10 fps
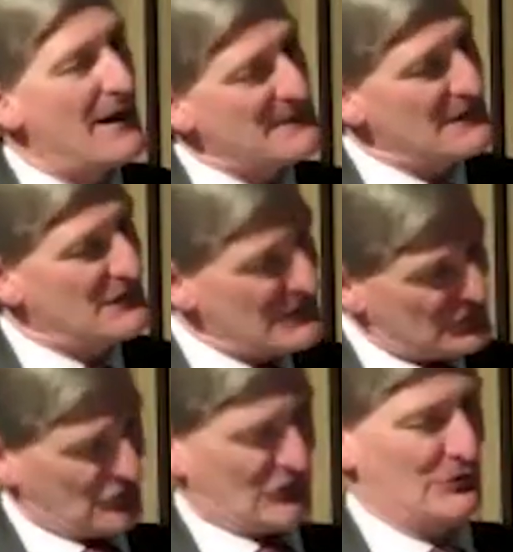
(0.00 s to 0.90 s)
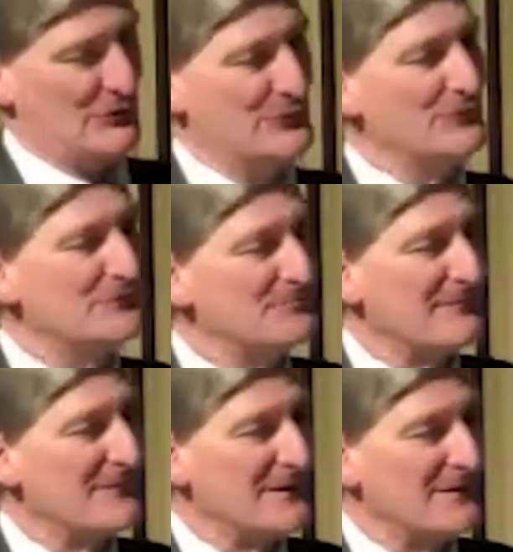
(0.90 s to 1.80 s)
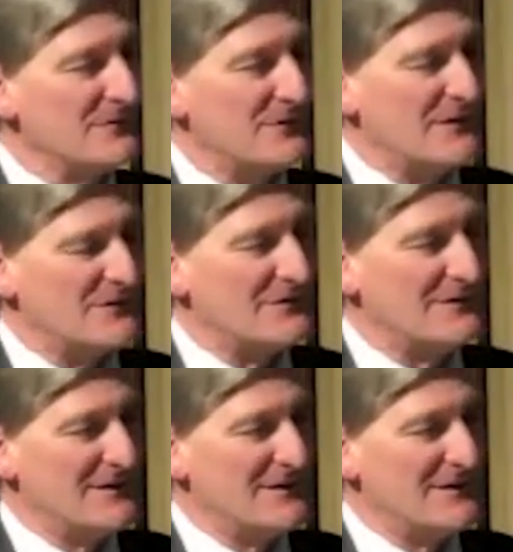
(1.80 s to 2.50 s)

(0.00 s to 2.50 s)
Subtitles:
I mean, it is true that